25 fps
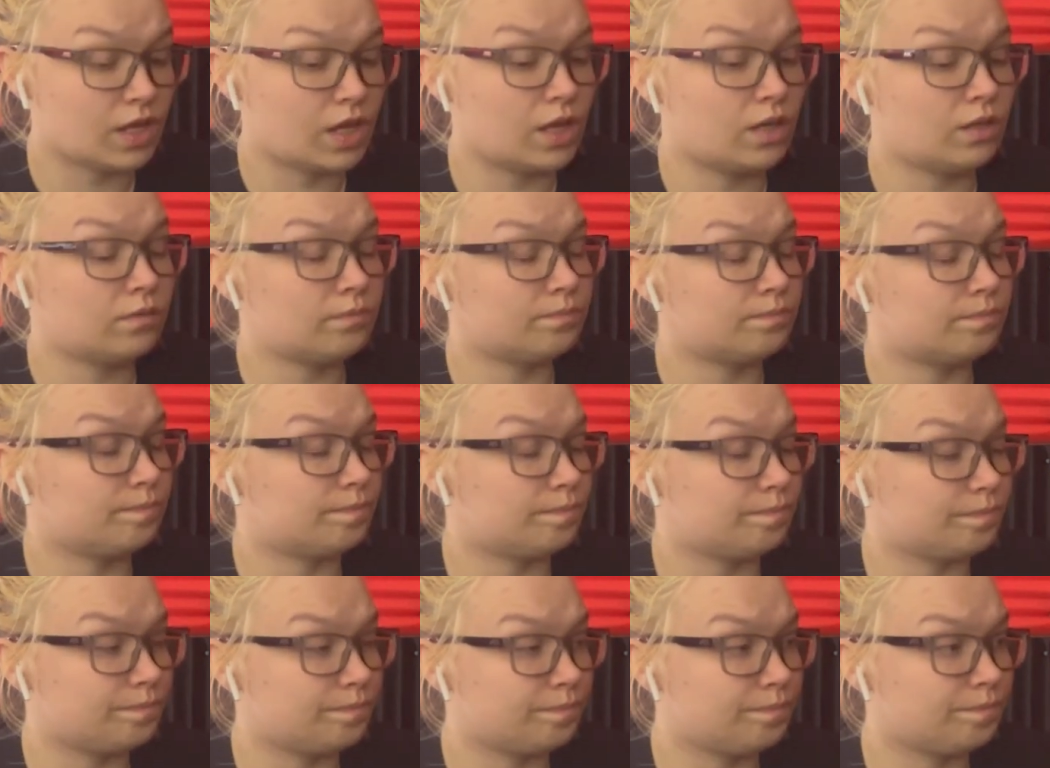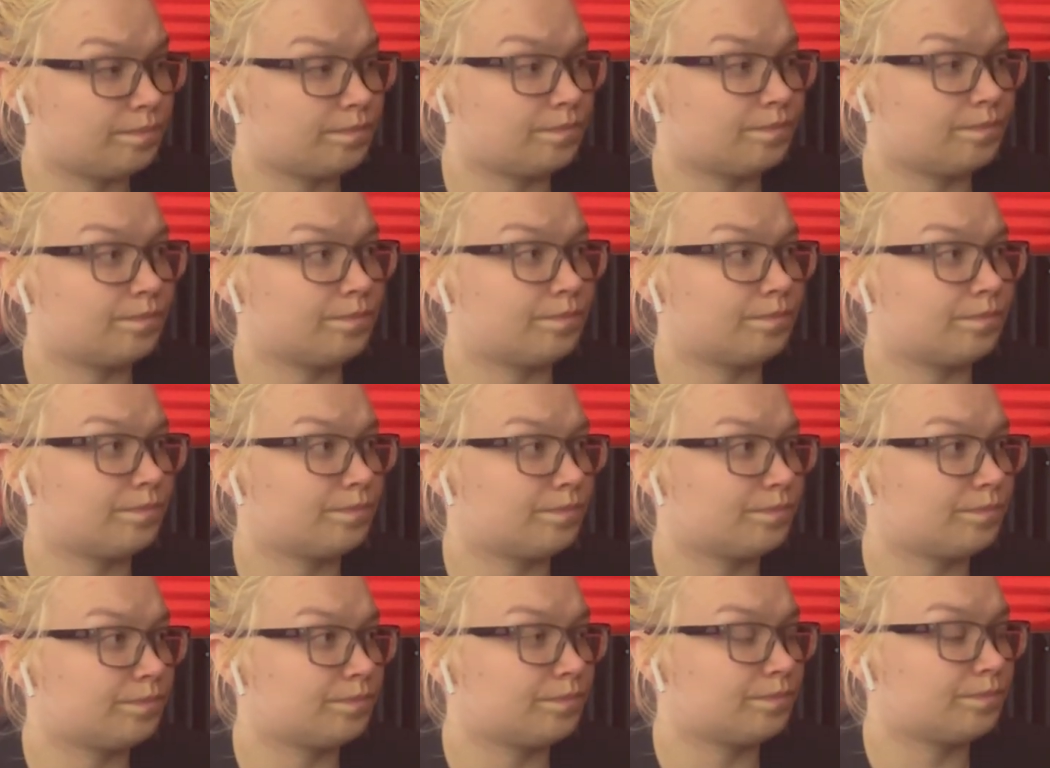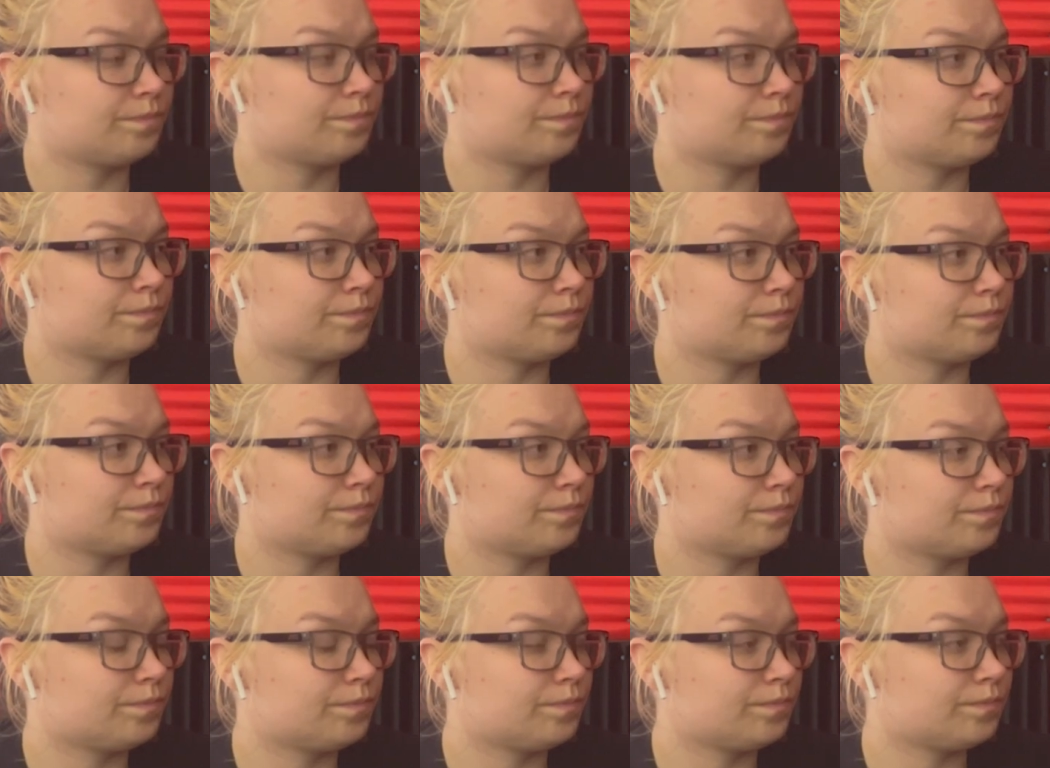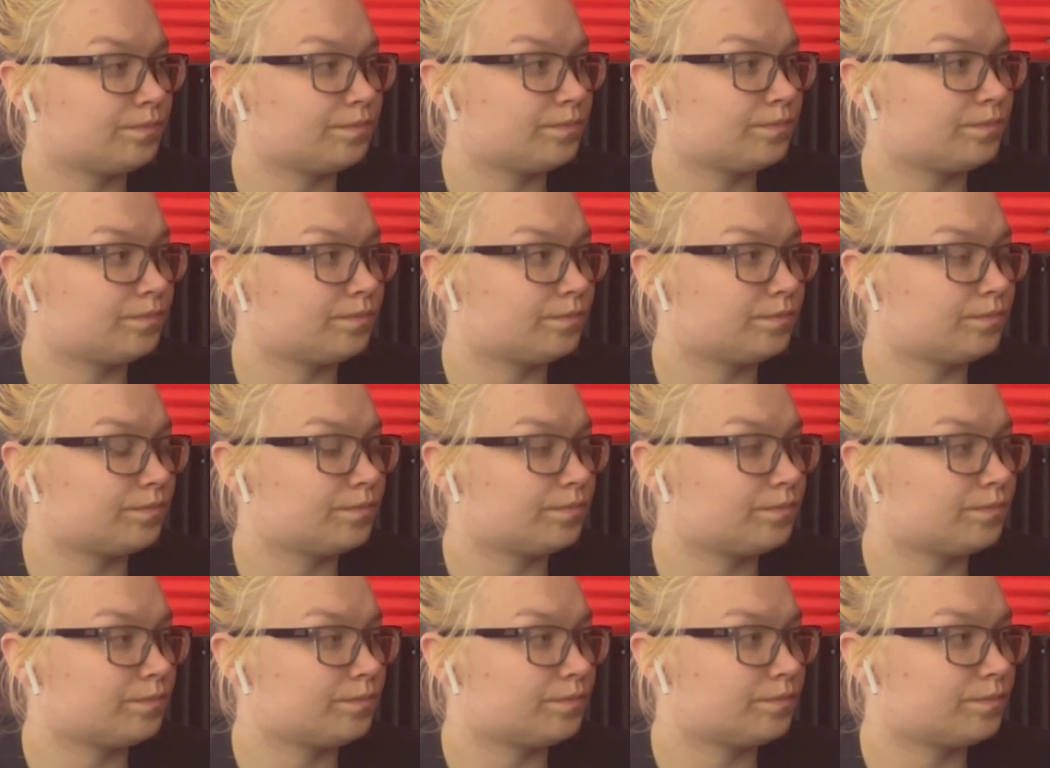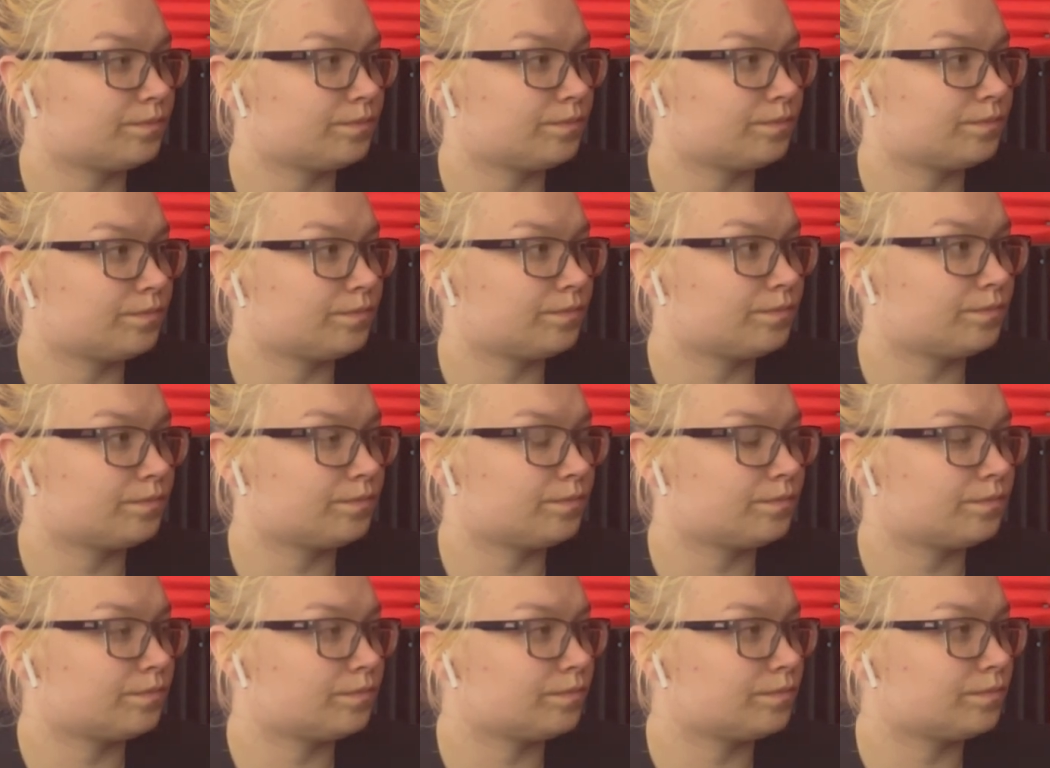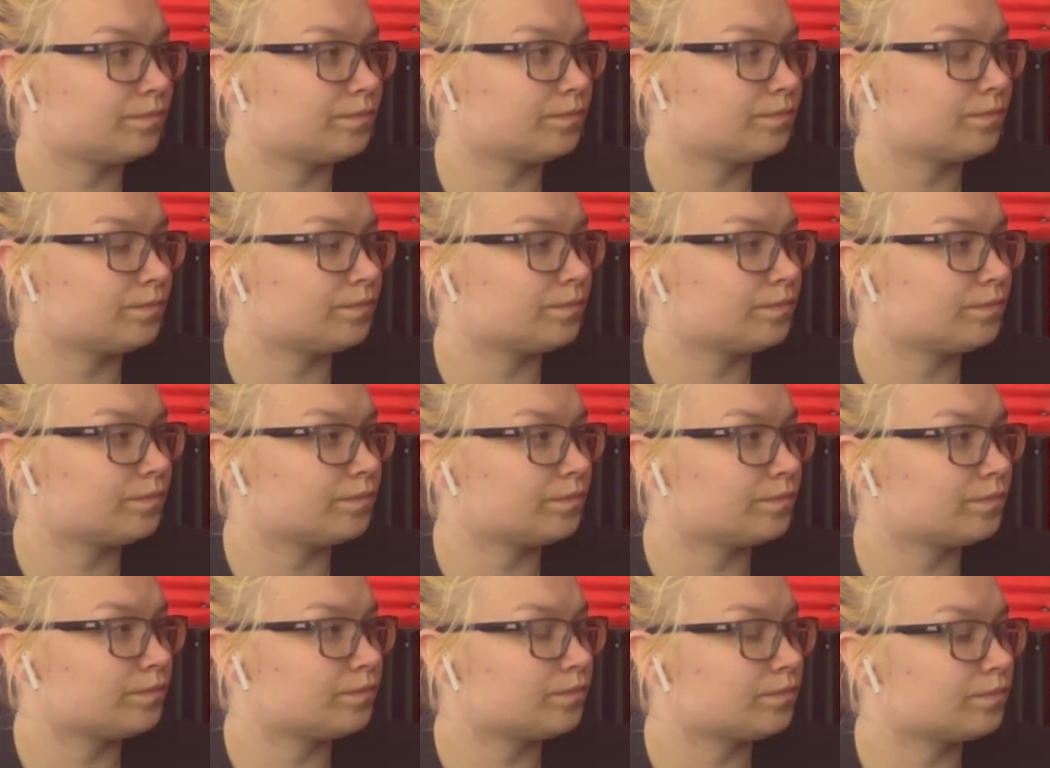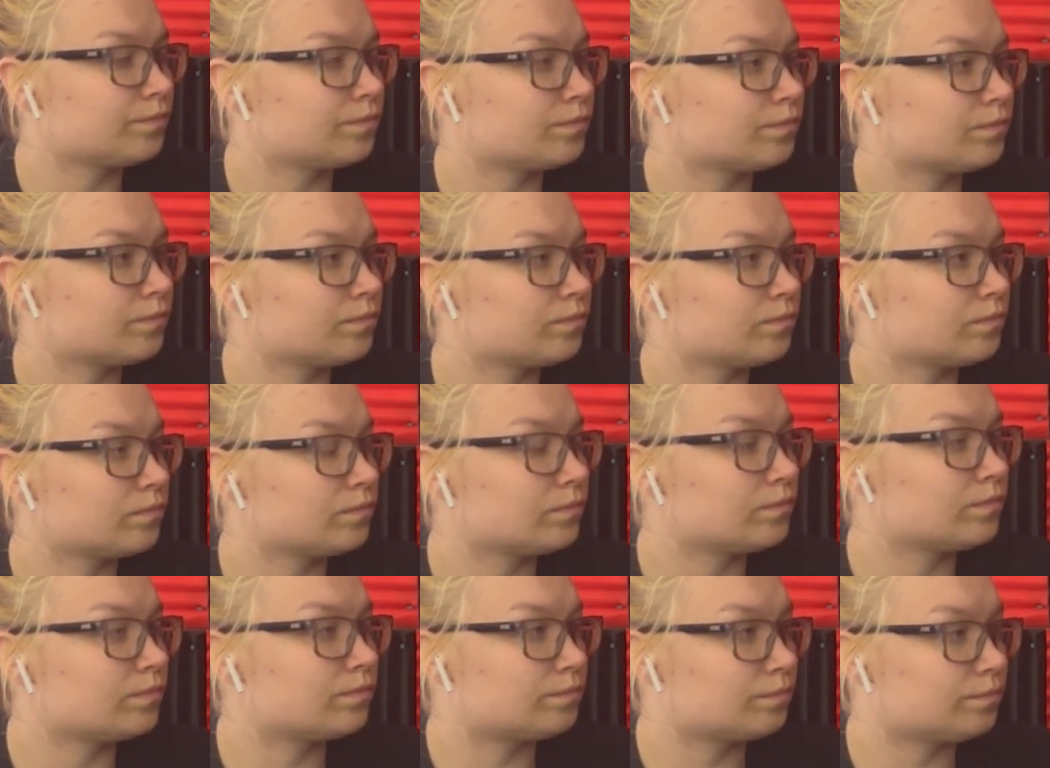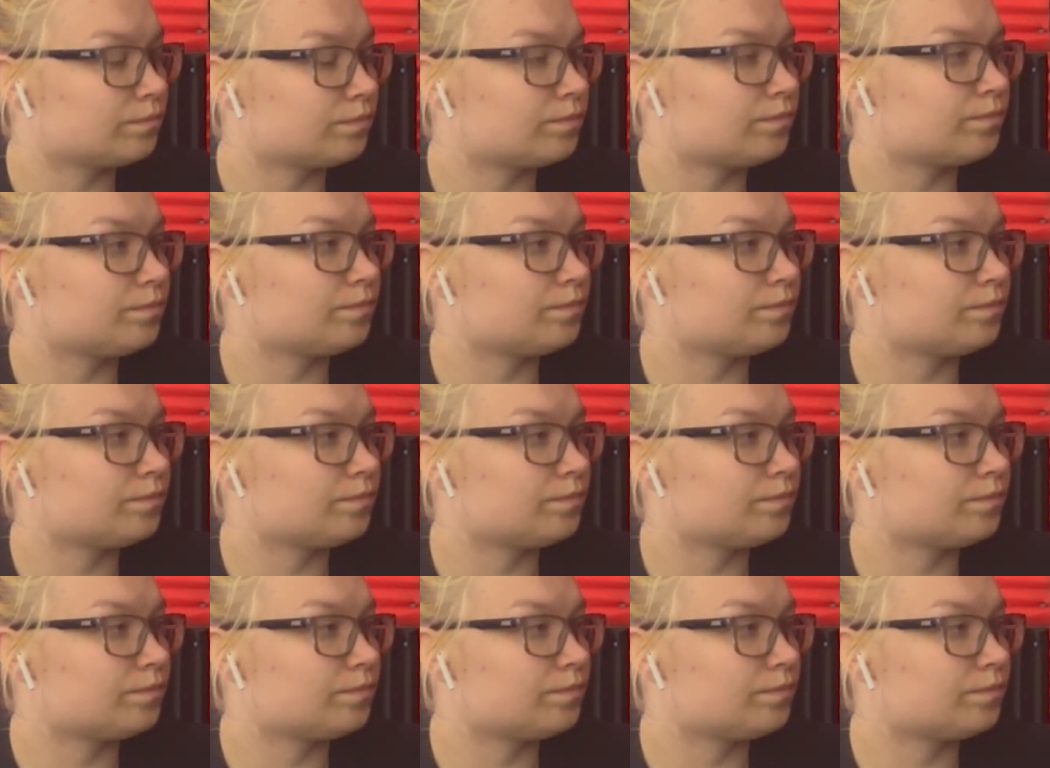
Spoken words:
The person shown says nothing.